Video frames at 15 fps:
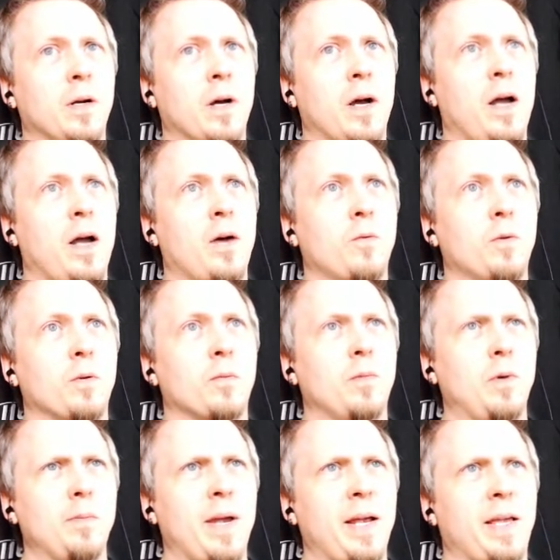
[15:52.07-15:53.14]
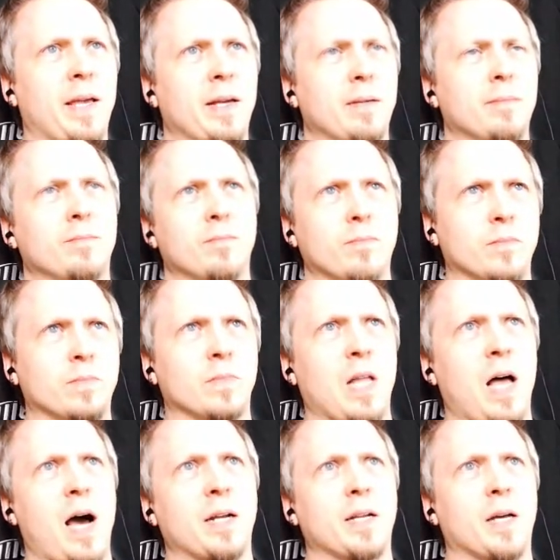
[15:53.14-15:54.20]
uh, we'll, we'll make it
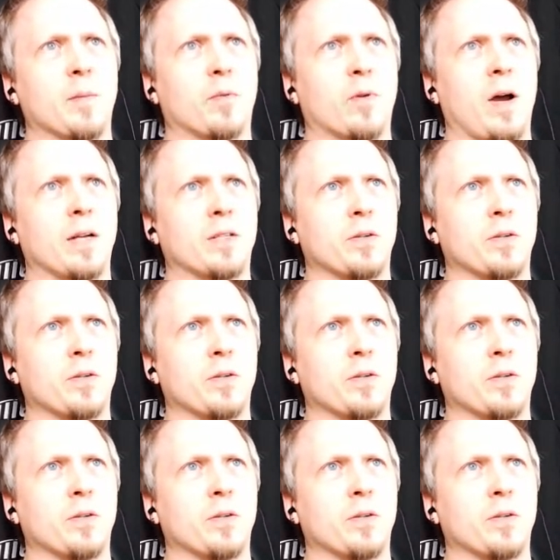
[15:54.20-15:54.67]
line up right.